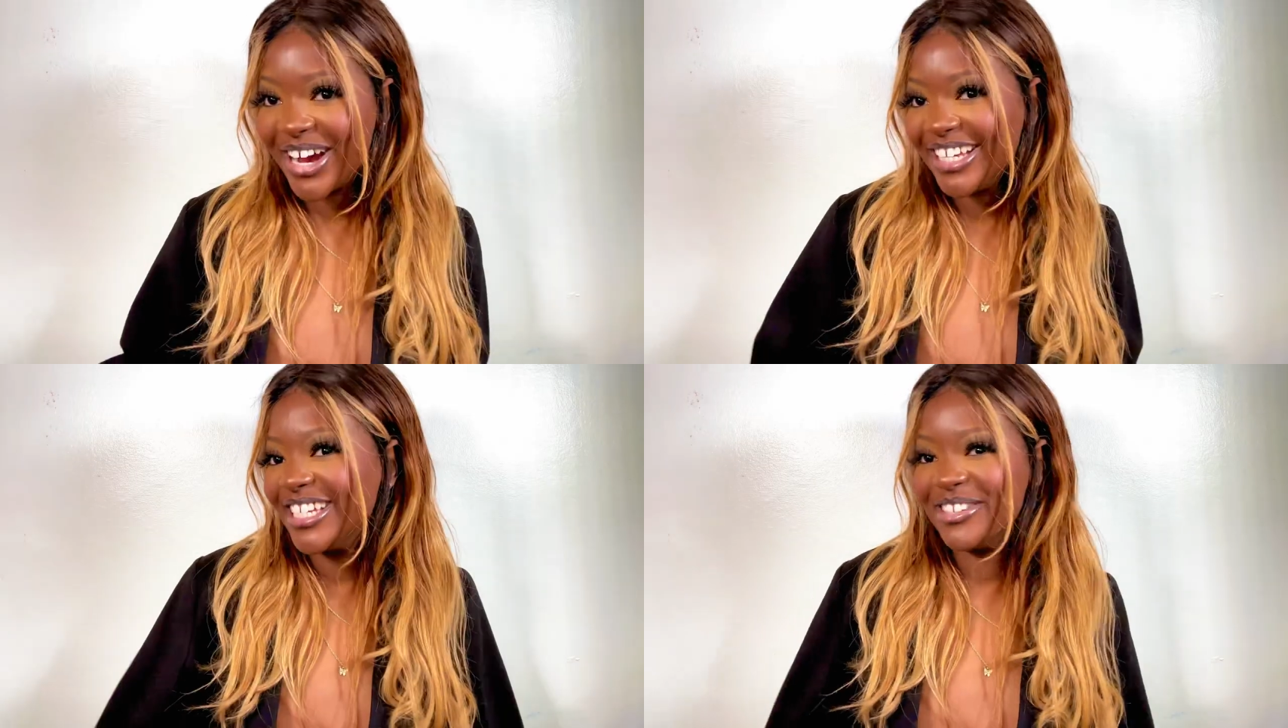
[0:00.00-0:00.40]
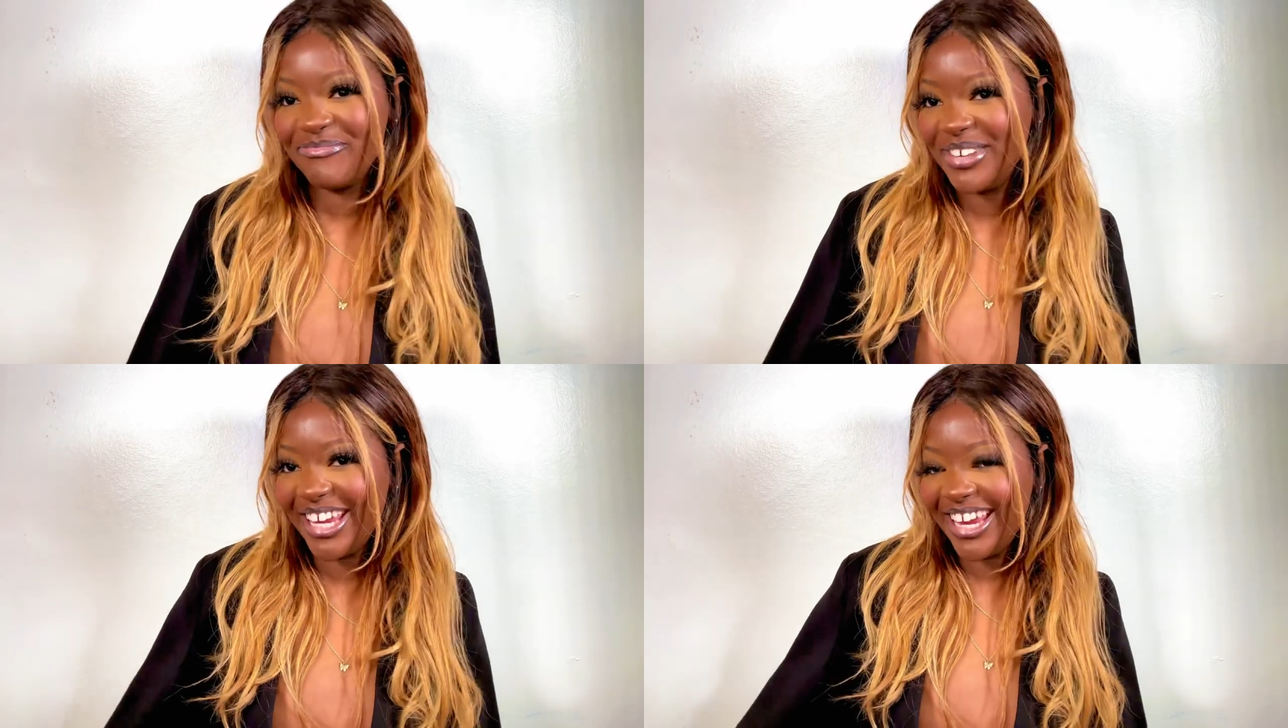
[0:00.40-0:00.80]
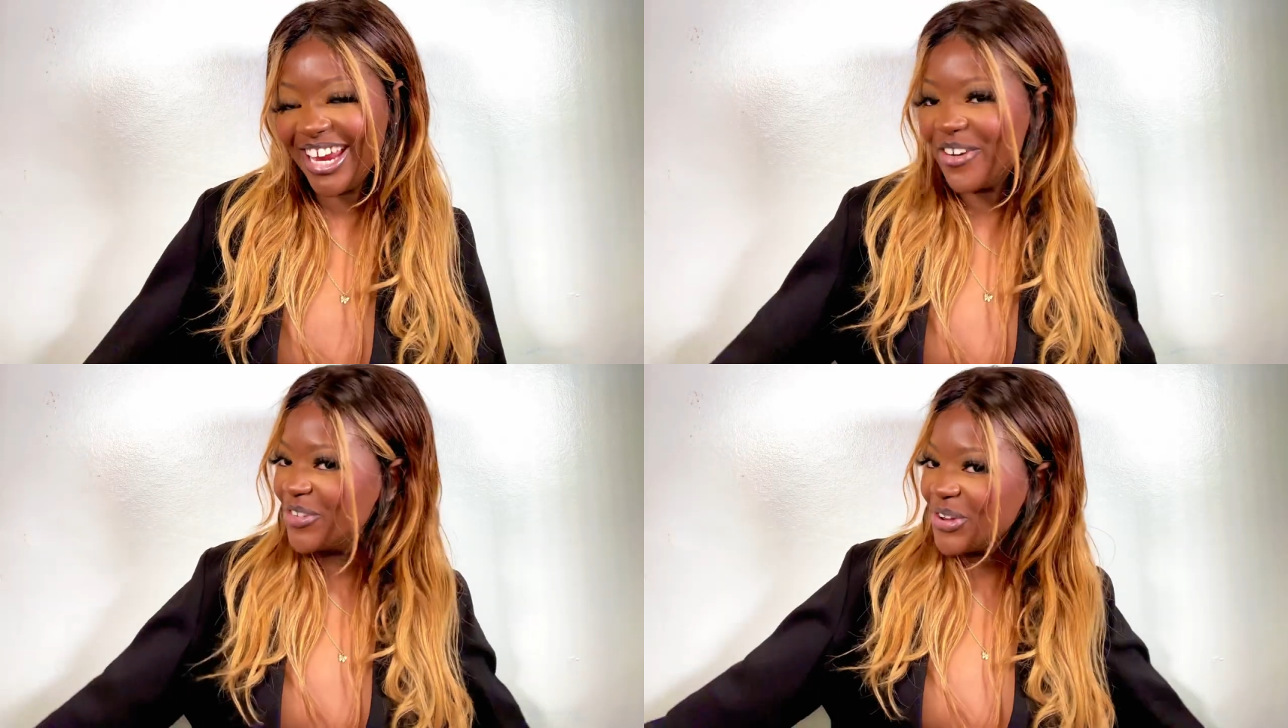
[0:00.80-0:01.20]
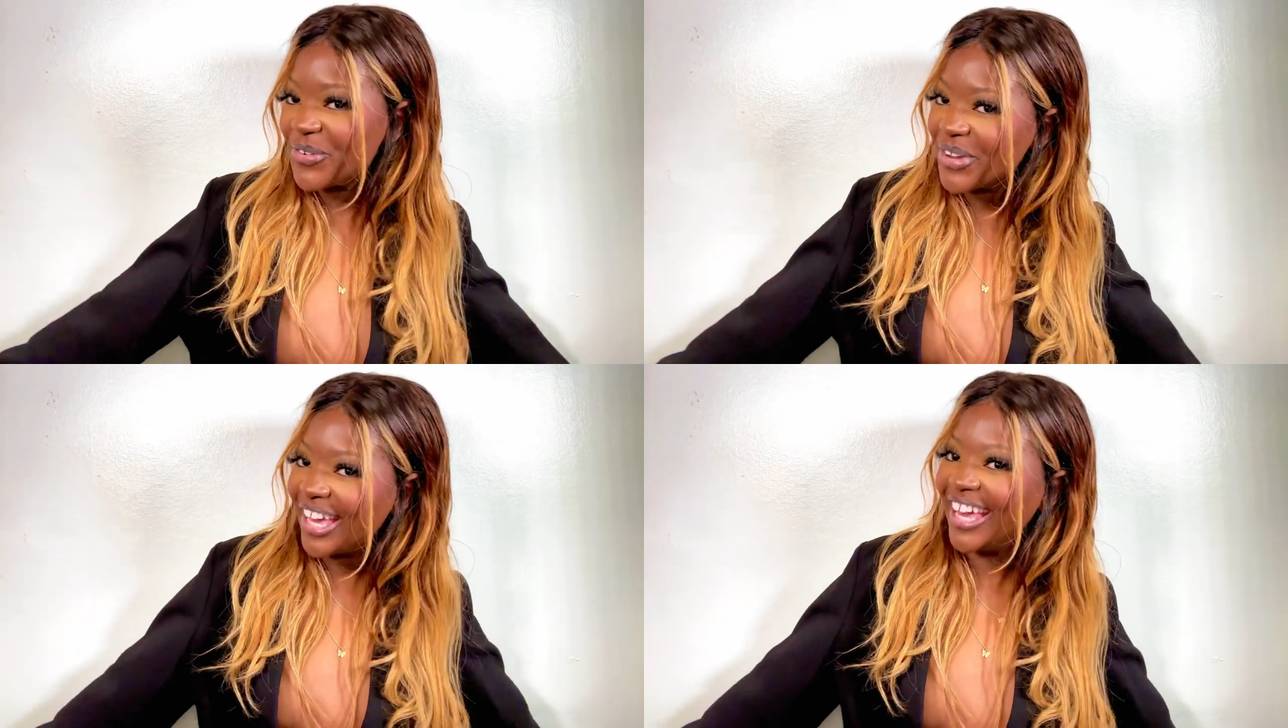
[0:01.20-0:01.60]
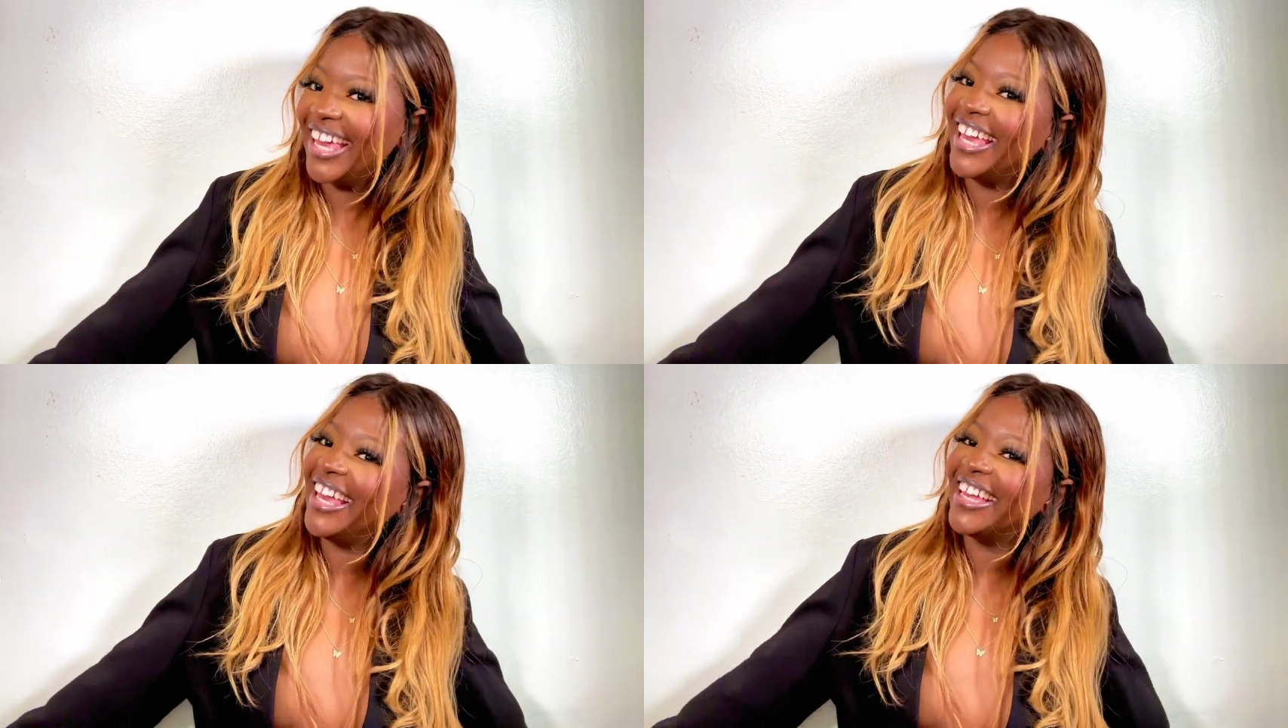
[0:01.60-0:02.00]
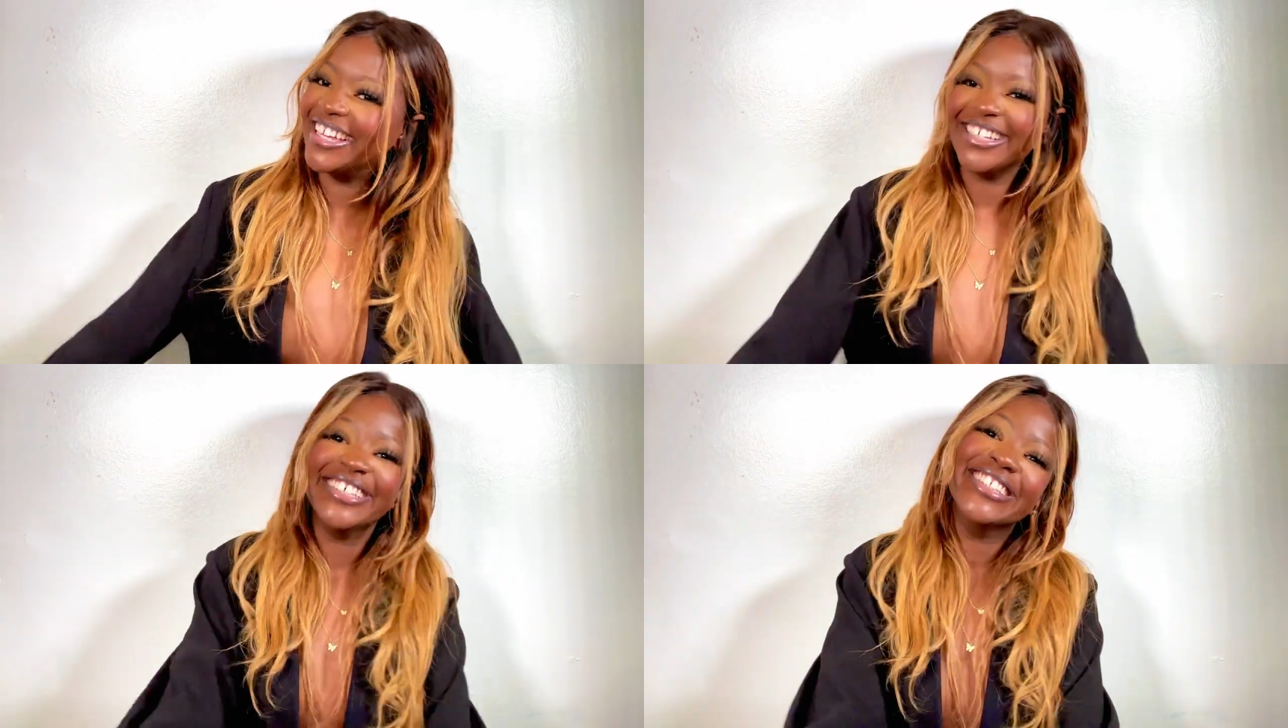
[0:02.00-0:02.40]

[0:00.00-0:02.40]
watching me every week.